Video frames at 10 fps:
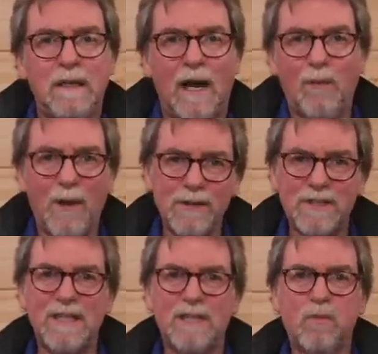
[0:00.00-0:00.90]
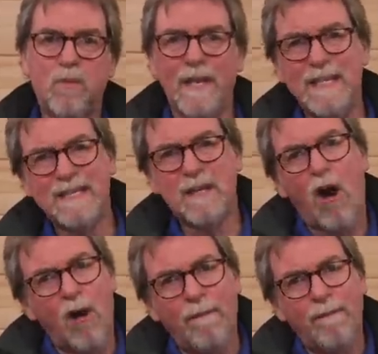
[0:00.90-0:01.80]
And whilst this is
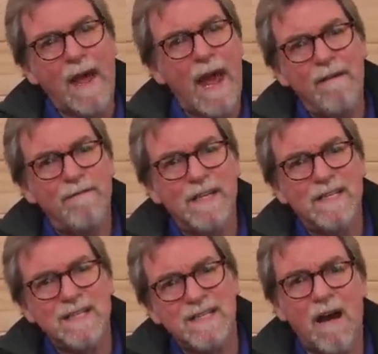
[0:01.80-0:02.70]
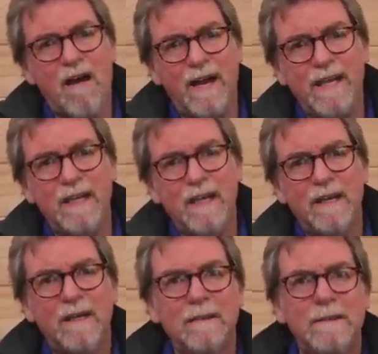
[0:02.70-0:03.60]
on the heavier side,
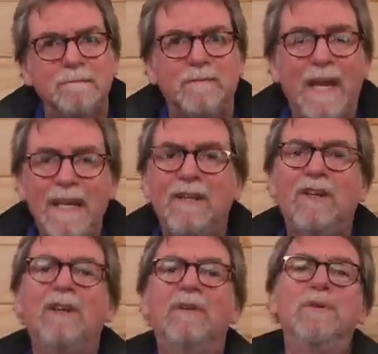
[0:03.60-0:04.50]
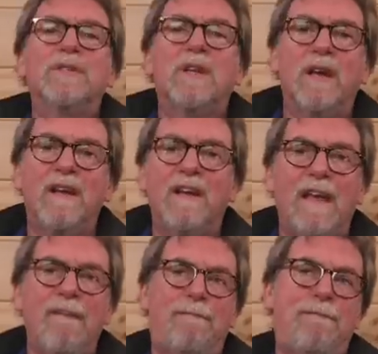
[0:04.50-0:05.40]
in use,
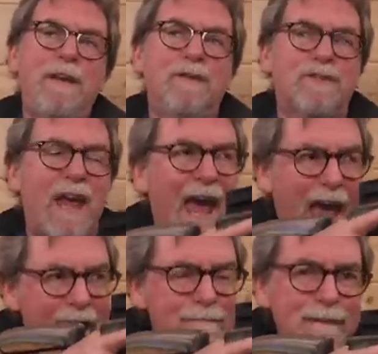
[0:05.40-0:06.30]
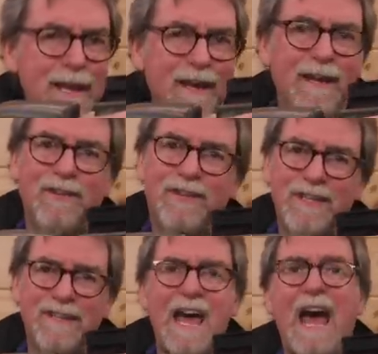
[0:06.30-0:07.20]
it feels heavier
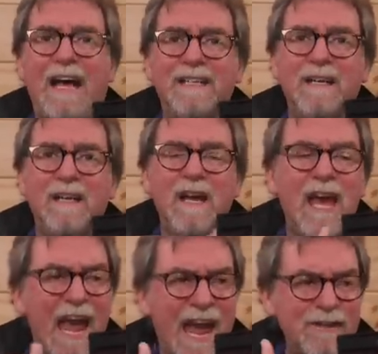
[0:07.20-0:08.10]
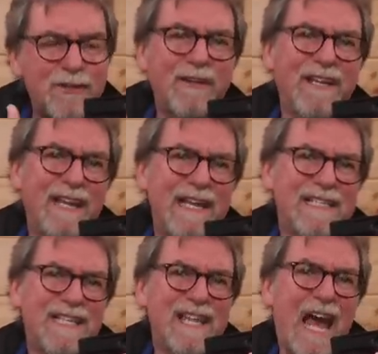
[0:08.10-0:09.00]
than that, entering
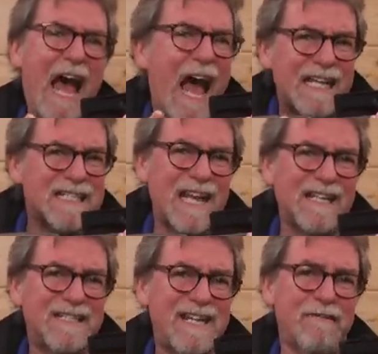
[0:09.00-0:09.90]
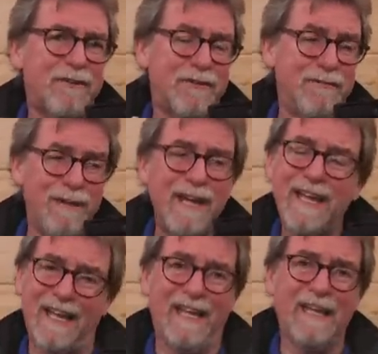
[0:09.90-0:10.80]
into the hat sand territory,
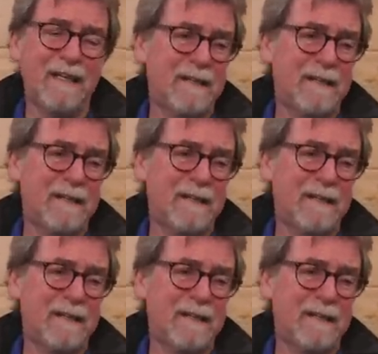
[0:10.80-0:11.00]
really.